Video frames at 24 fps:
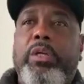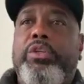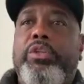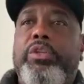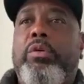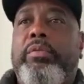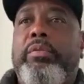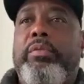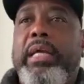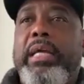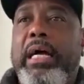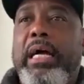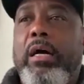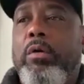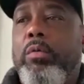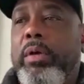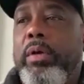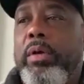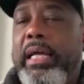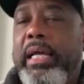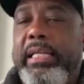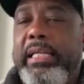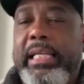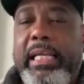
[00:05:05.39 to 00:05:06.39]
So now
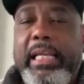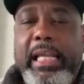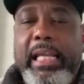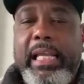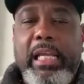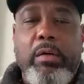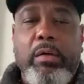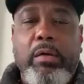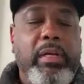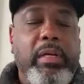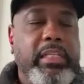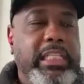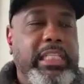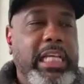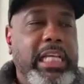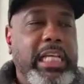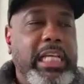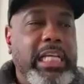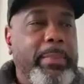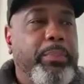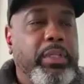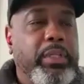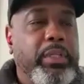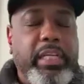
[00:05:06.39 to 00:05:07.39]
what I did, Eagle
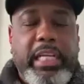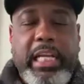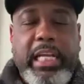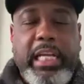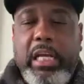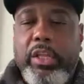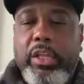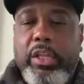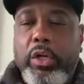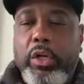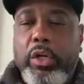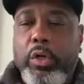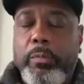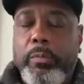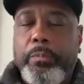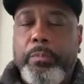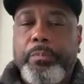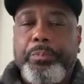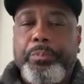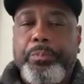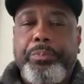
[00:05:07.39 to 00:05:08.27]
Entertainment put together